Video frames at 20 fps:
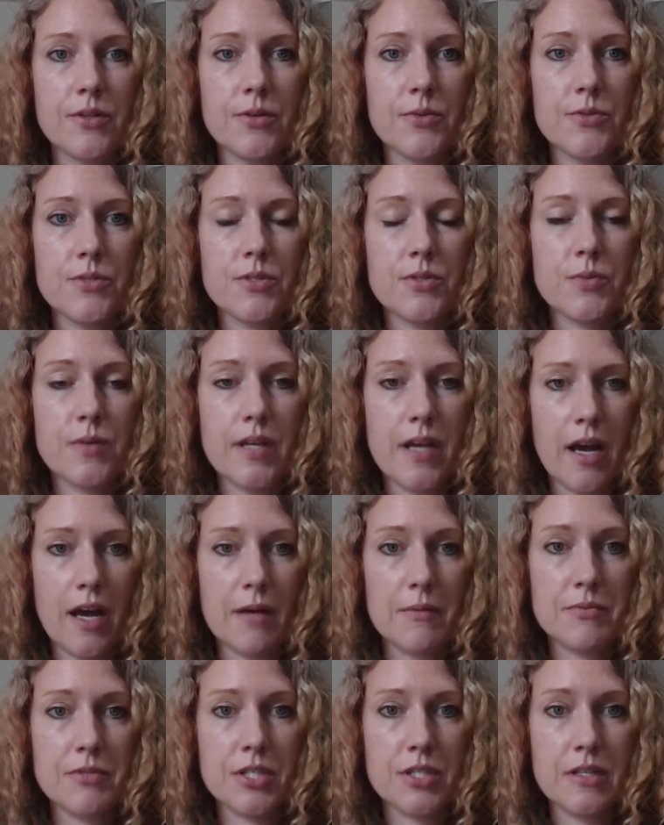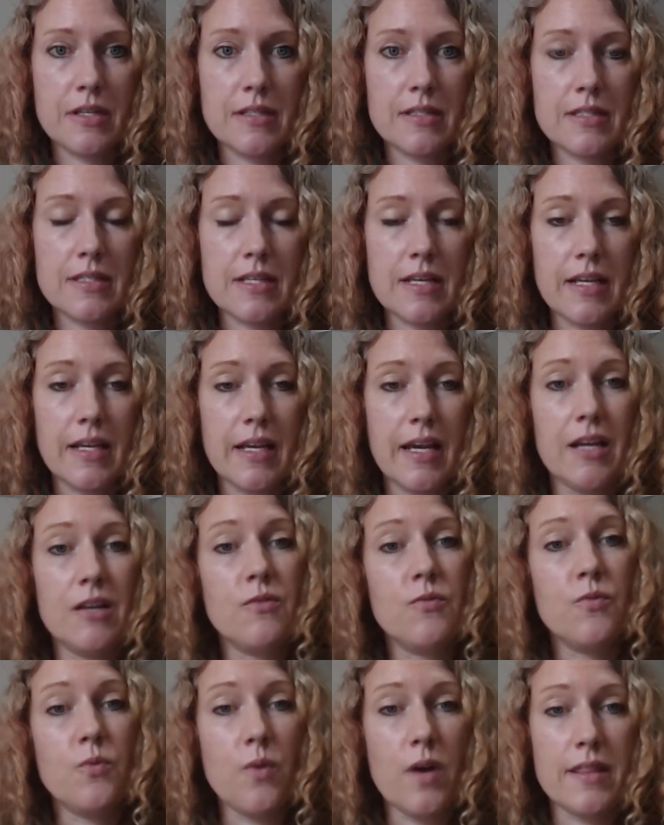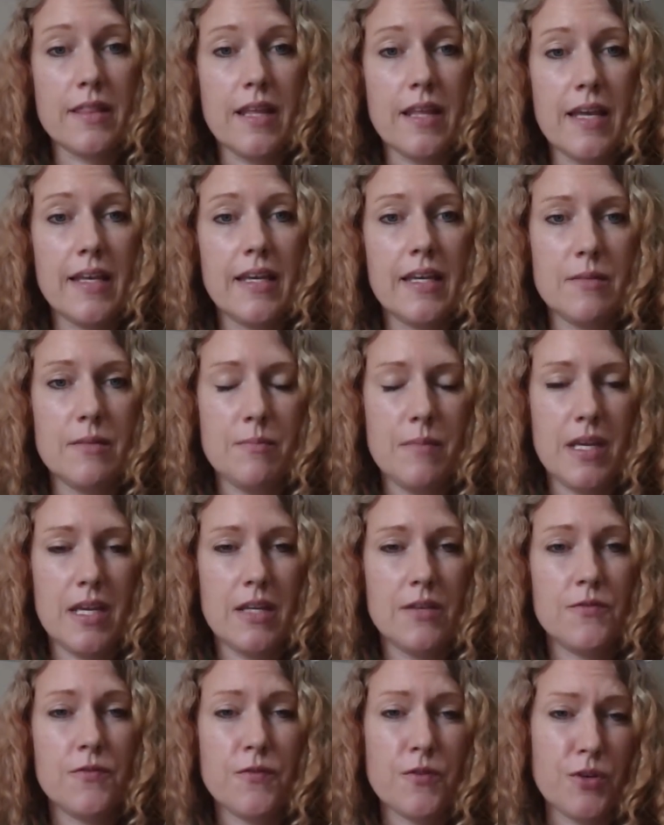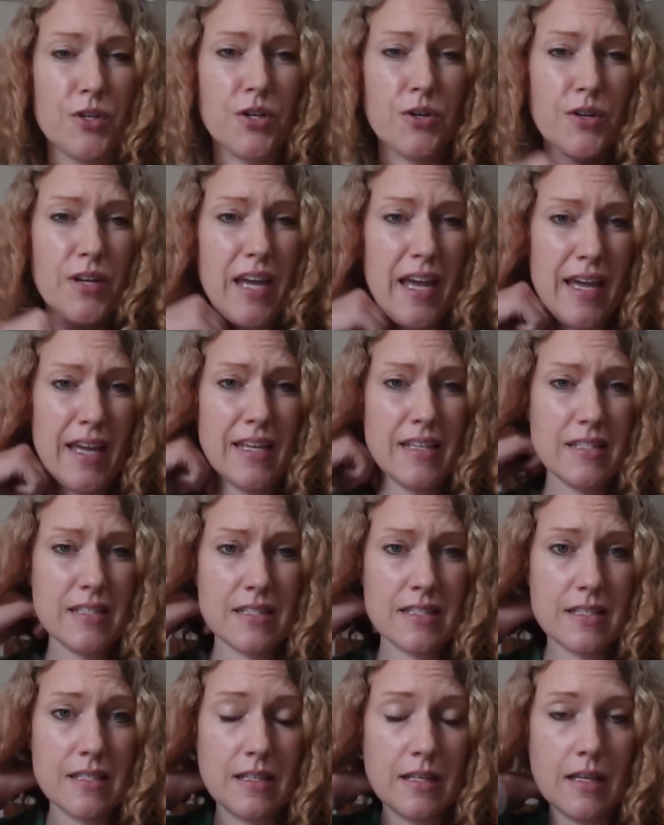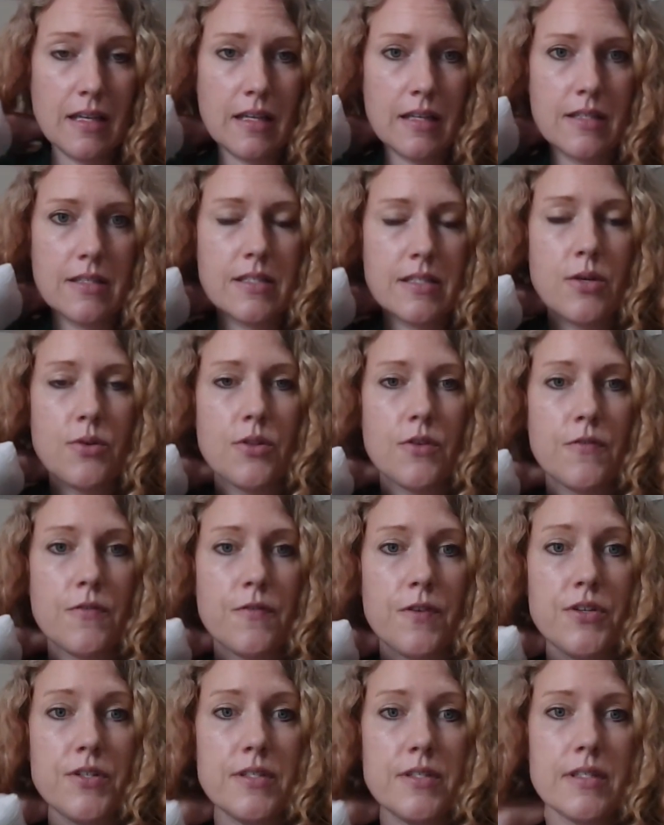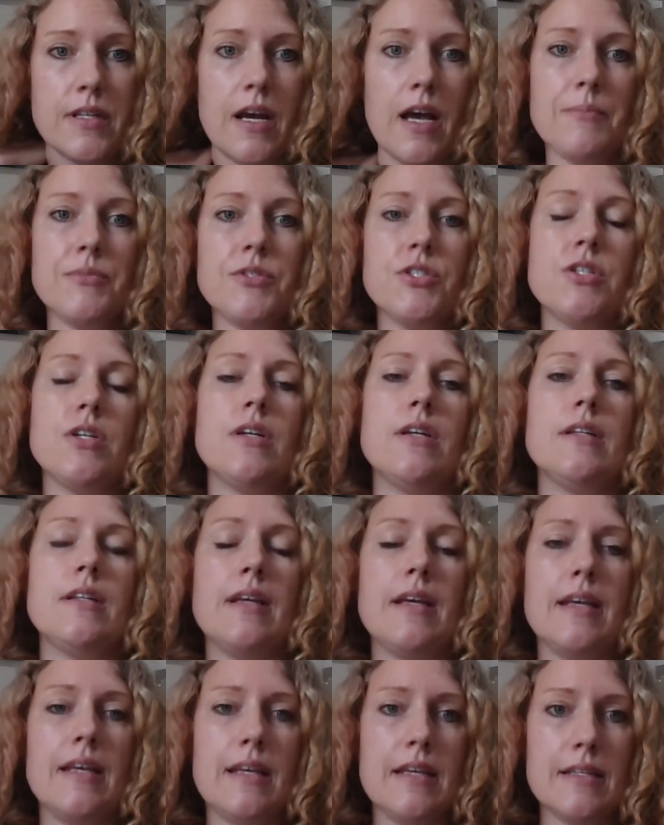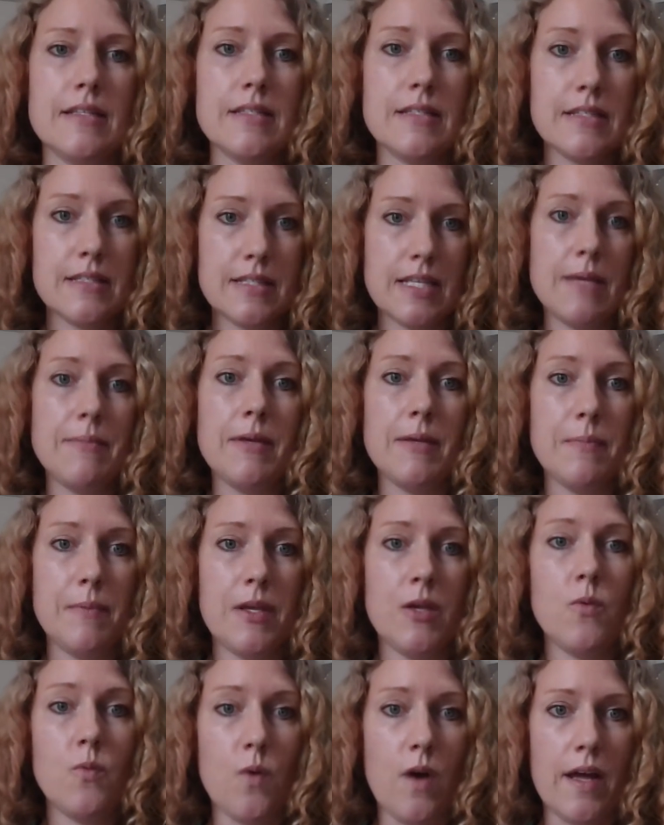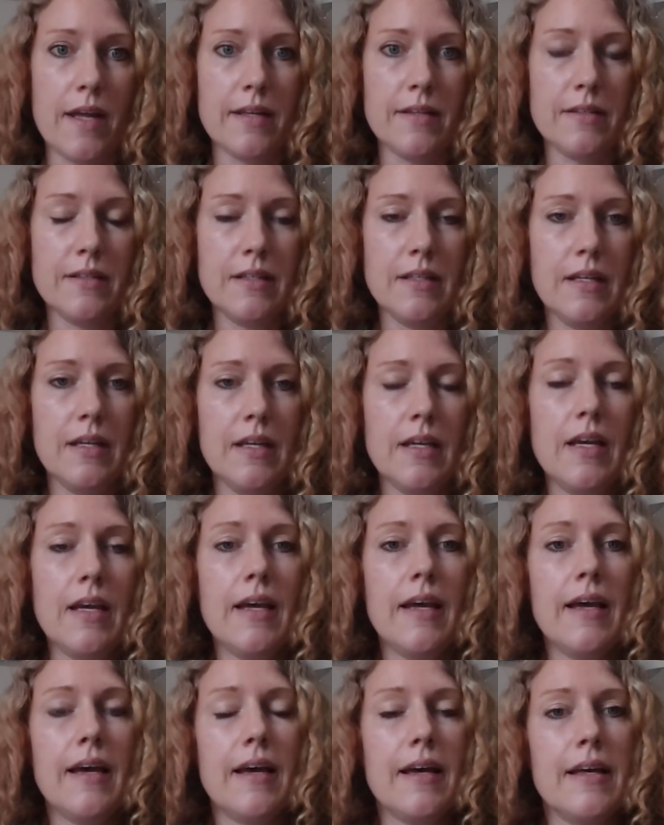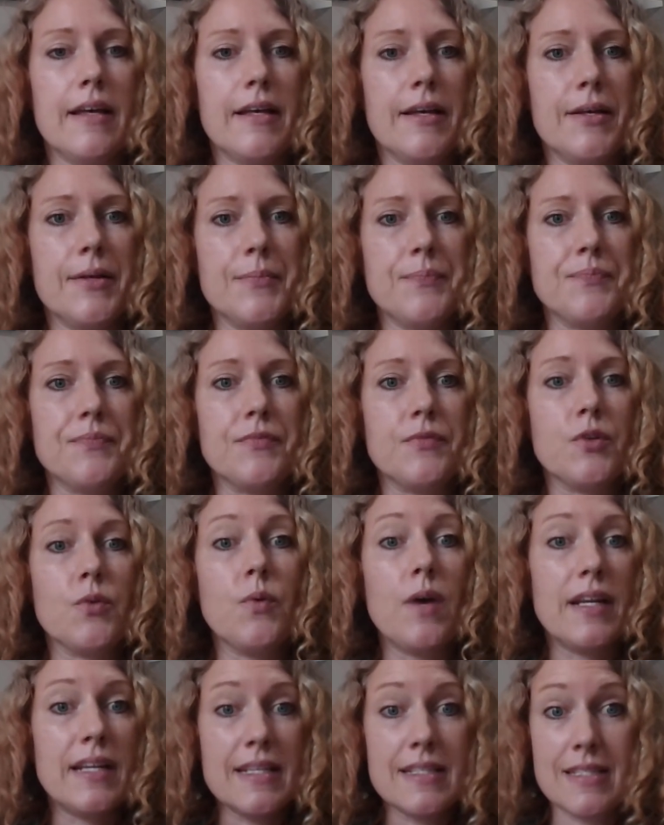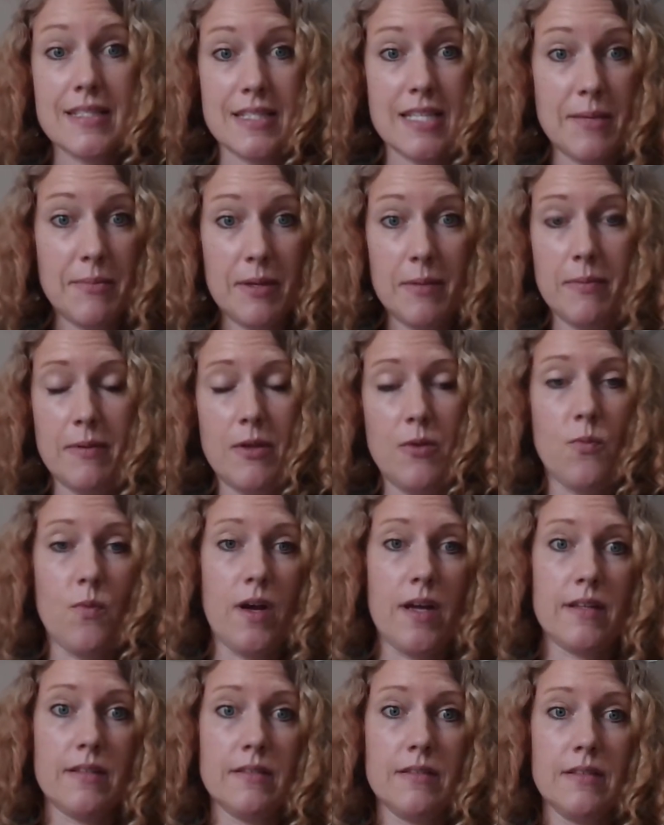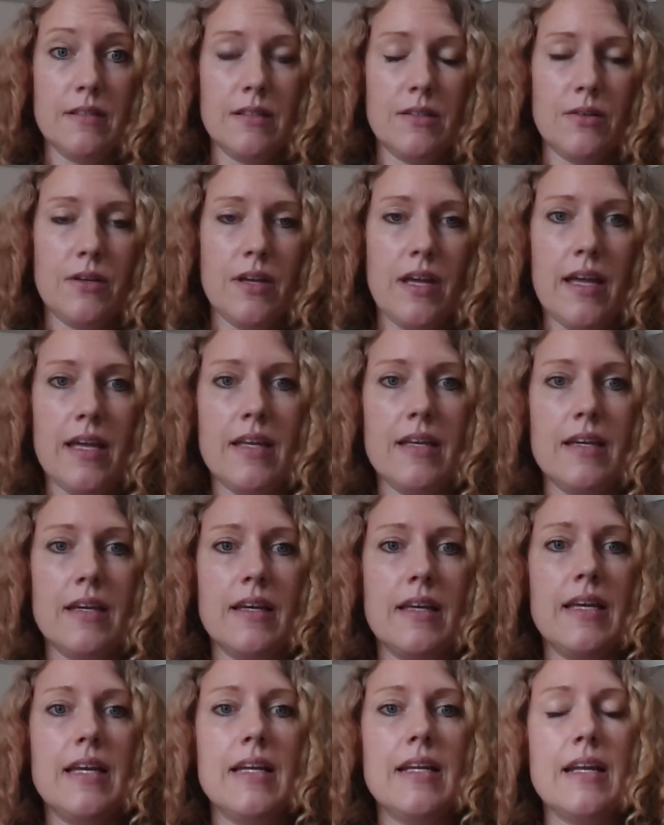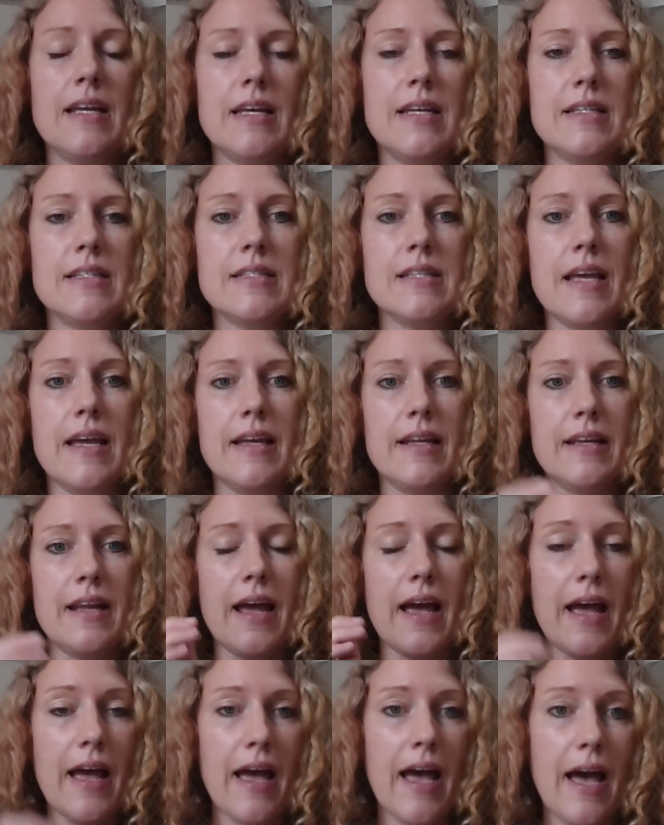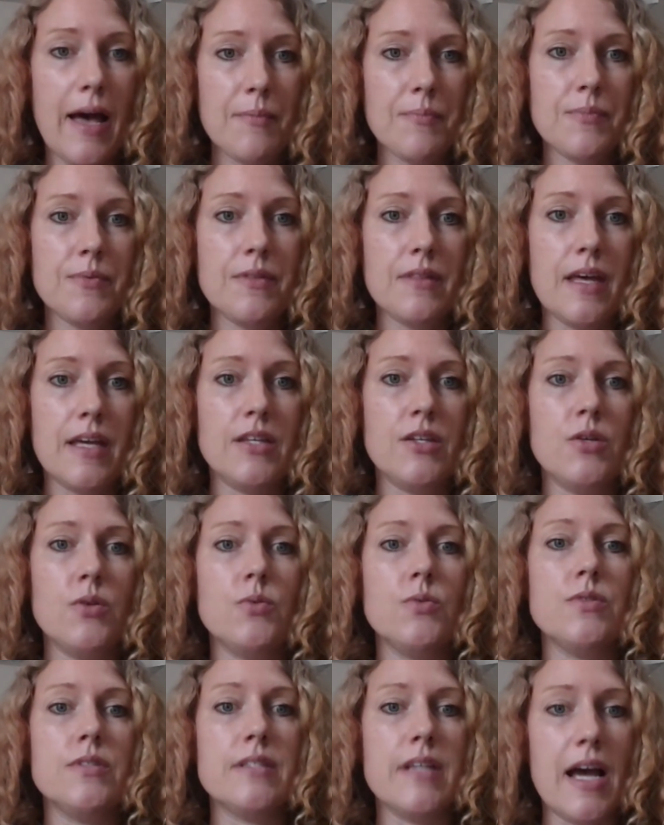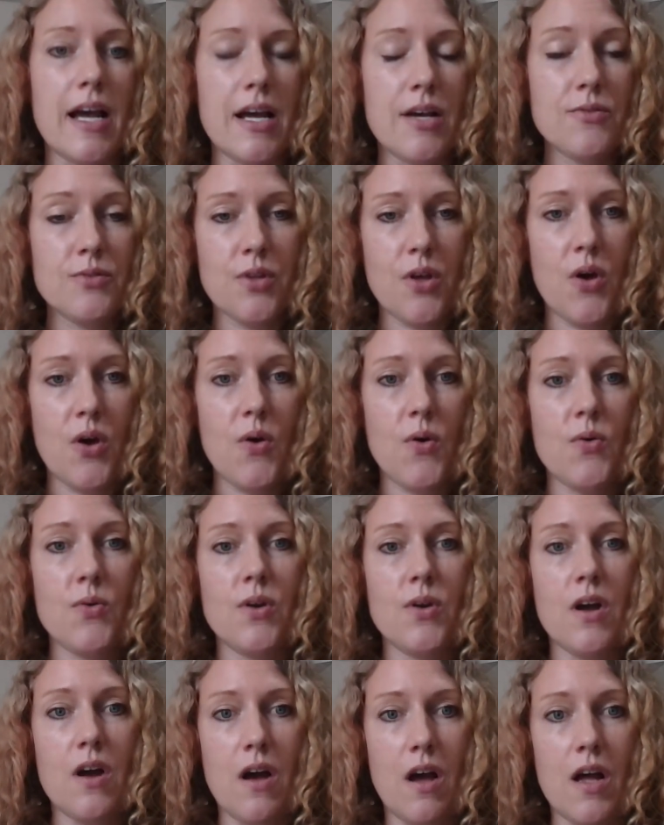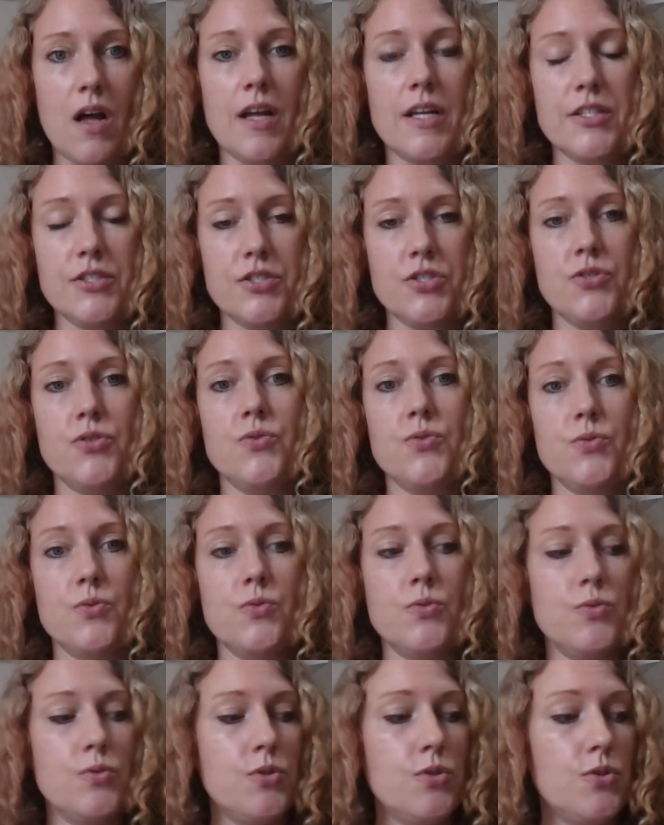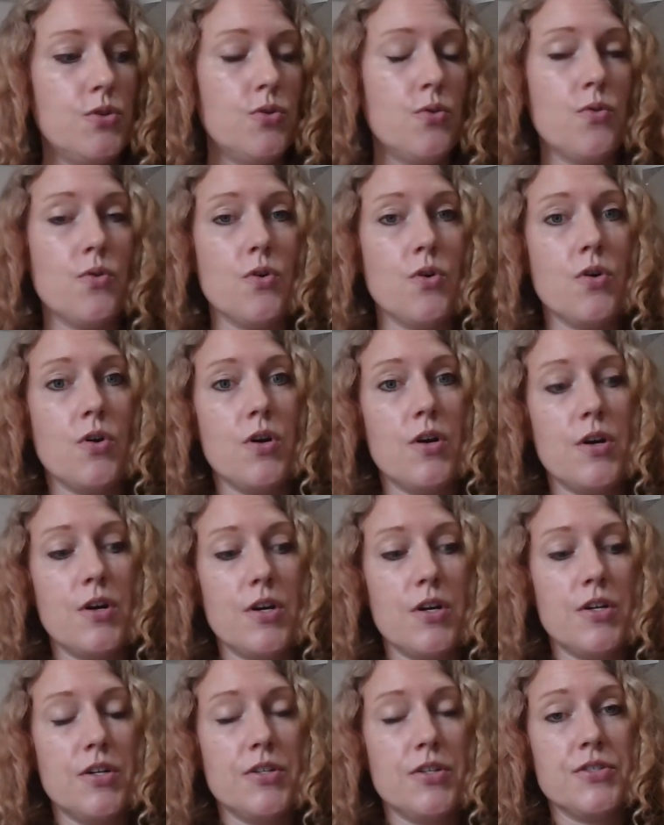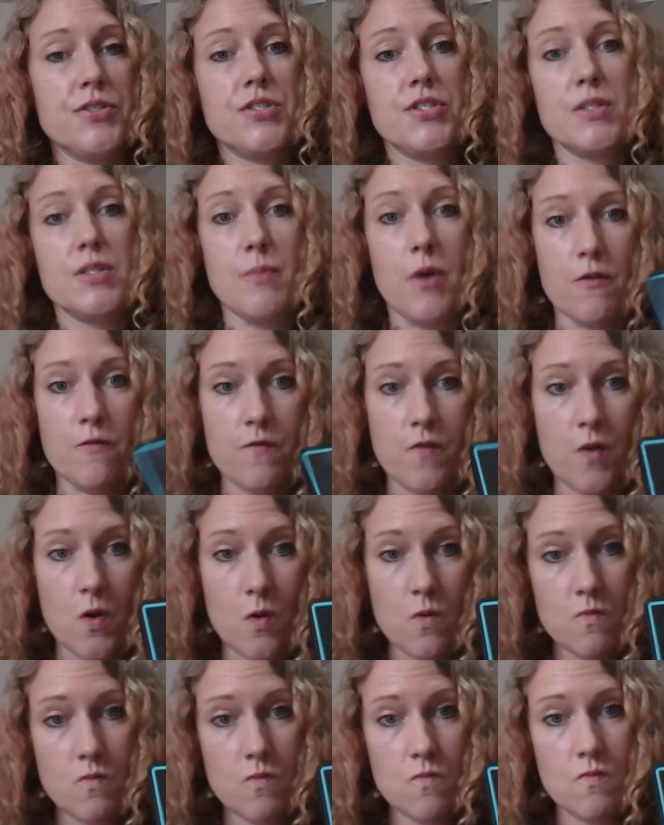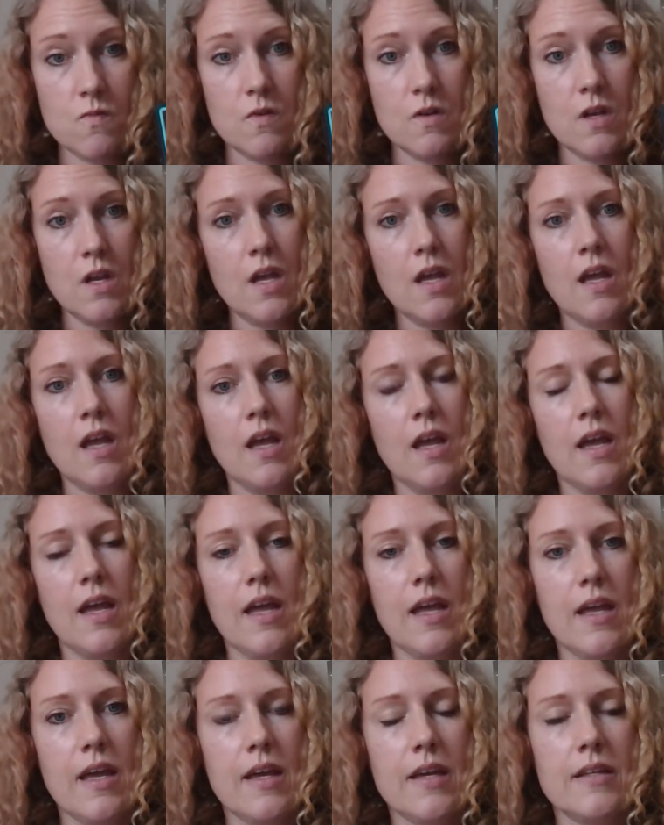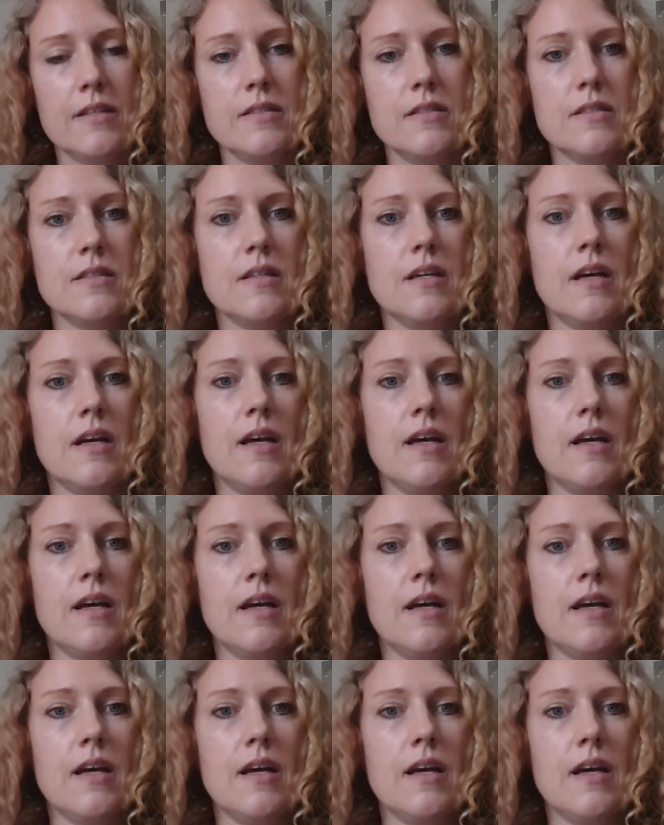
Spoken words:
those three options and kind of what they can mean for your case. So the first option is CBP1. What is CBP1? Okay, it is an app that you download onto your smartphone, and